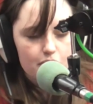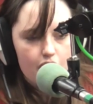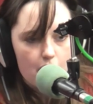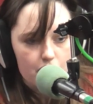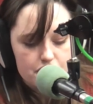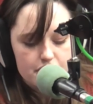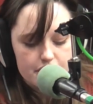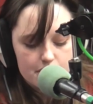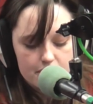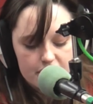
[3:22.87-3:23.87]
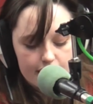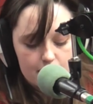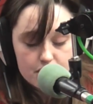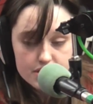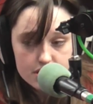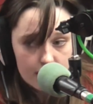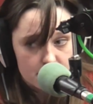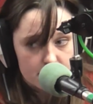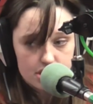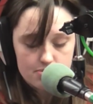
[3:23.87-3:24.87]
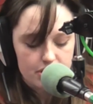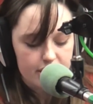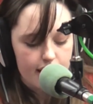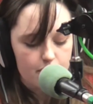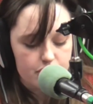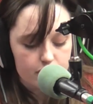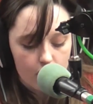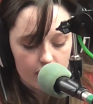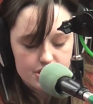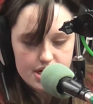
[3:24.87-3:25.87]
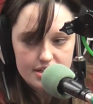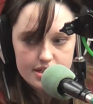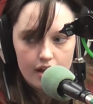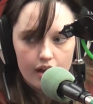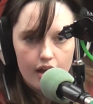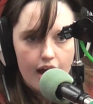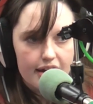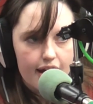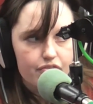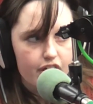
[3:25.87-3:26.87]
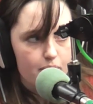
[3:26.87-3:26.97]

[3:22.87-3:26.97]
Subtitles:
I want to do is communicate with societies, communicate with colleges, and have them